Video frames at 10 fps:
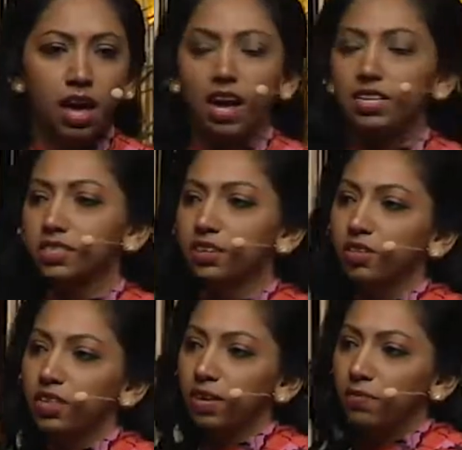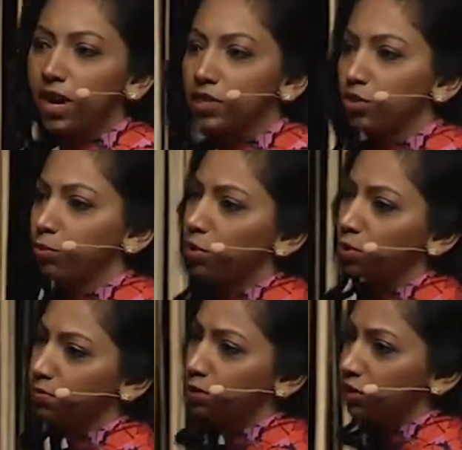I sit on the advisory board
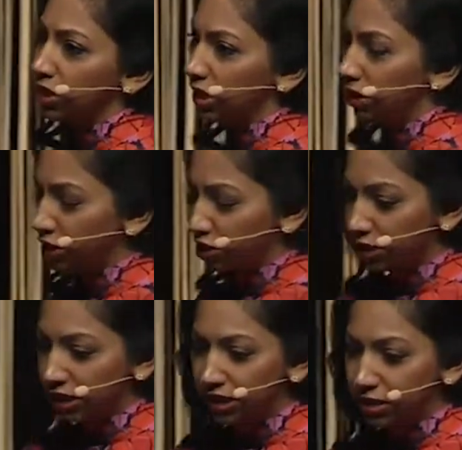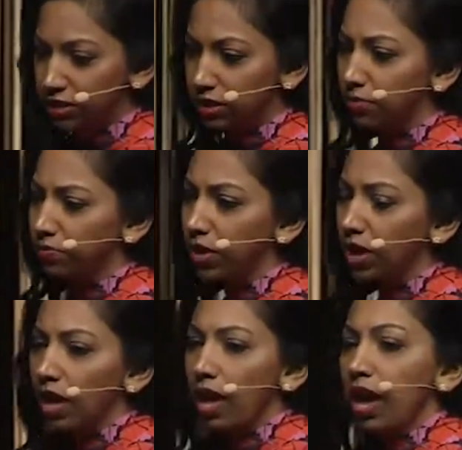of New Zealand Asian Leaders,
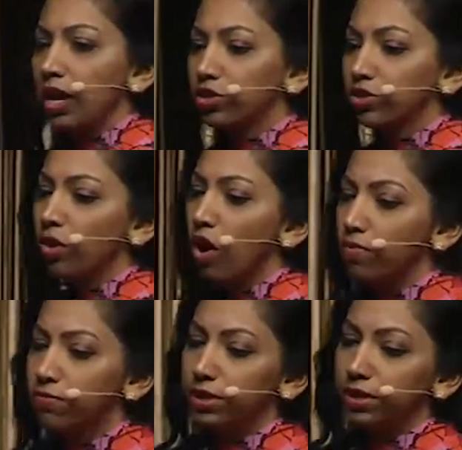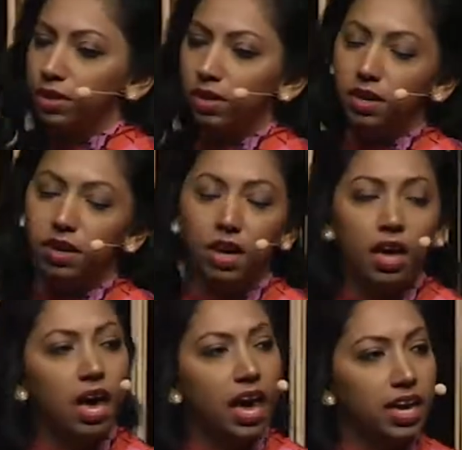and too often
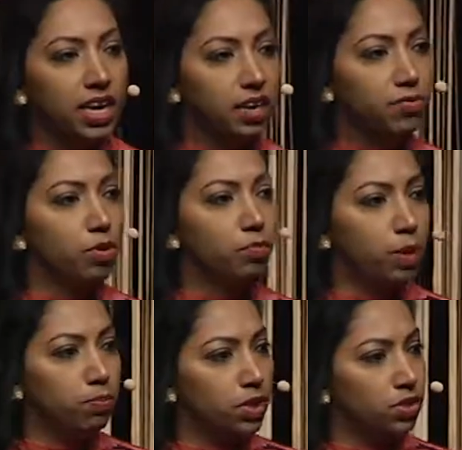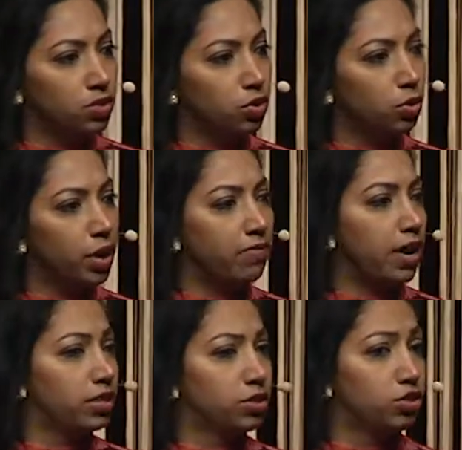I hear from members who have
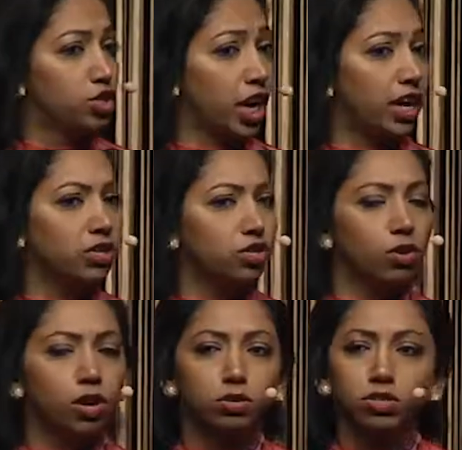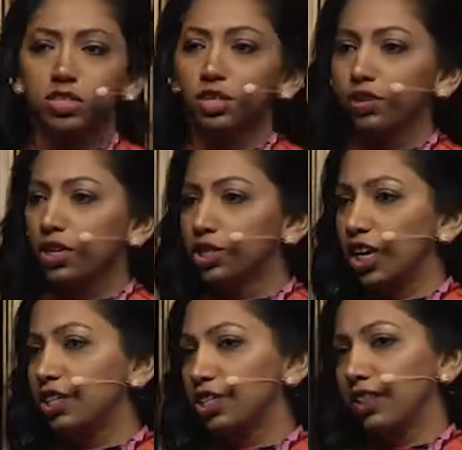had to change or are considering
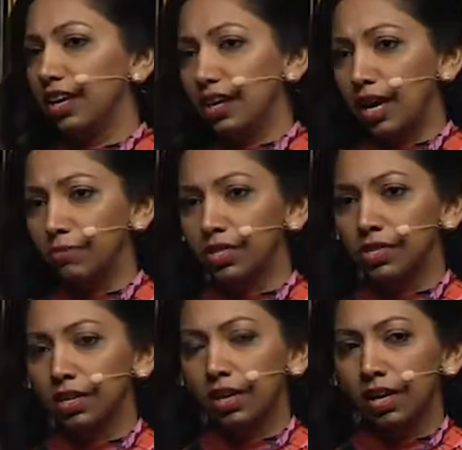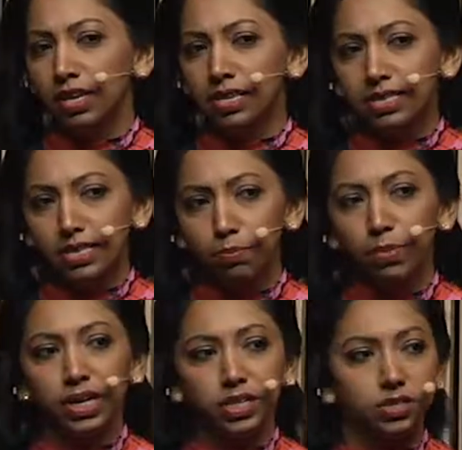changing their names
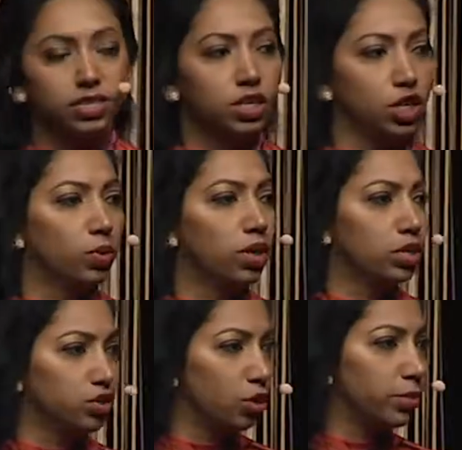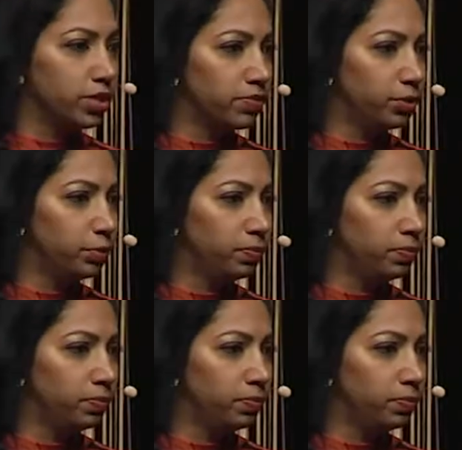simply to secure a job interview.